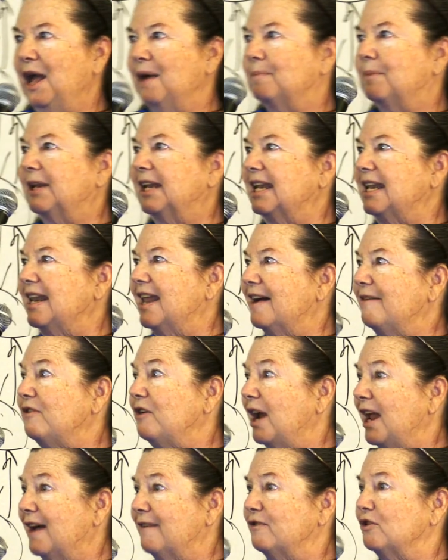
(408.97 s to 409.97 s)
But it
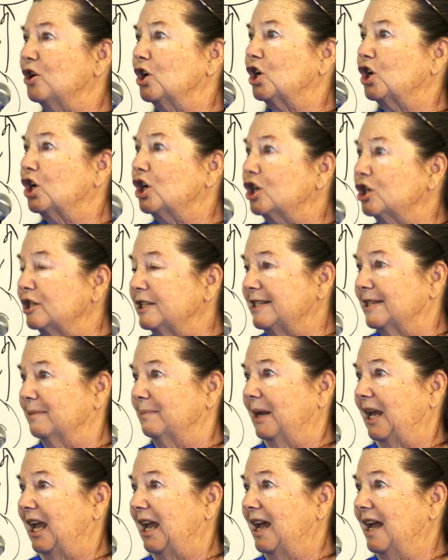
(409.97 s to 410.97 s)
never, ever occurred to
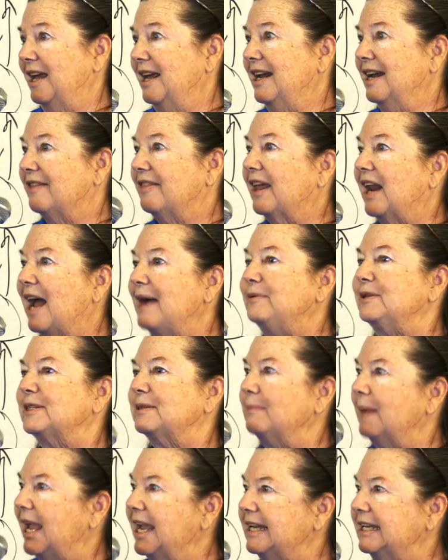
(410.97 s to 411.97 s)
me that I was
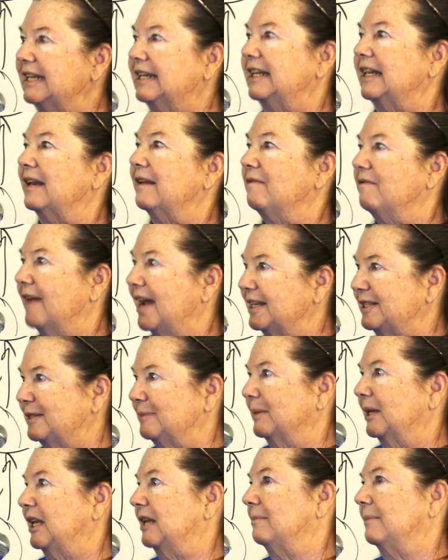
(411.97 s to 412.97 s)
making an
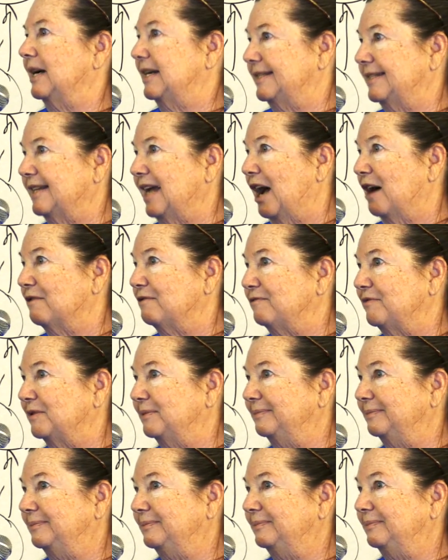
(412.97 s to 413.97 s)
investment in myself.
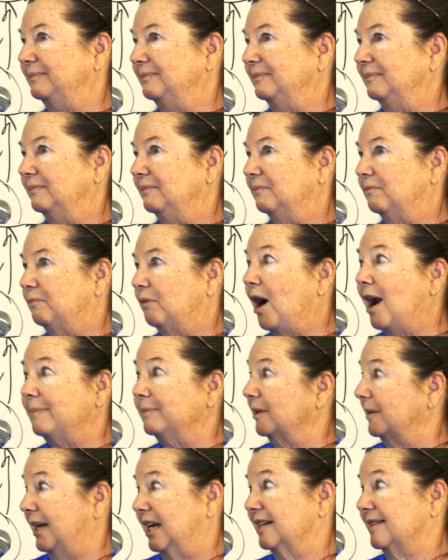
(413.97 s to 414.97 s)

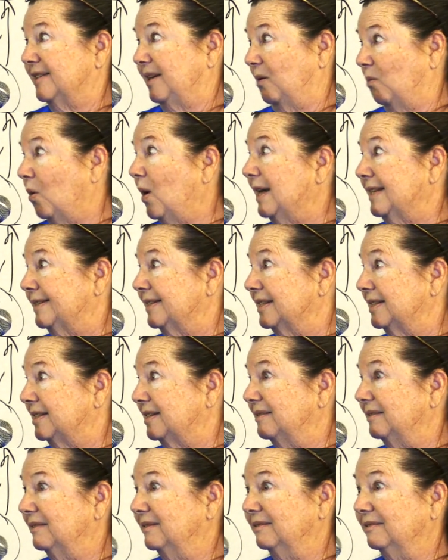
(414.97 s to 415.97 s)
Probably because I wasn't.
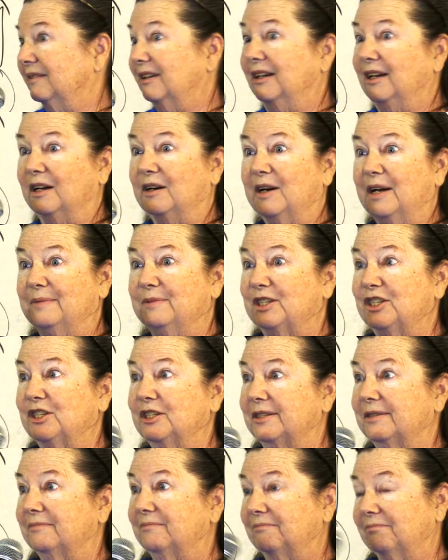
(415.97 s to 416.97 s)
You know, I was
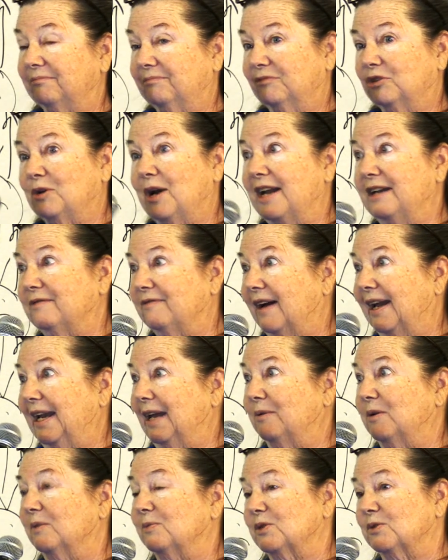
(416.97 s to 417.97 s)
just trying to find
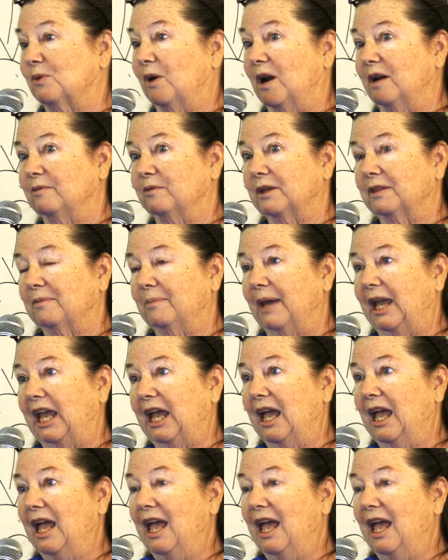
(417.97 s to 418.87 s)
out what was wrong with me.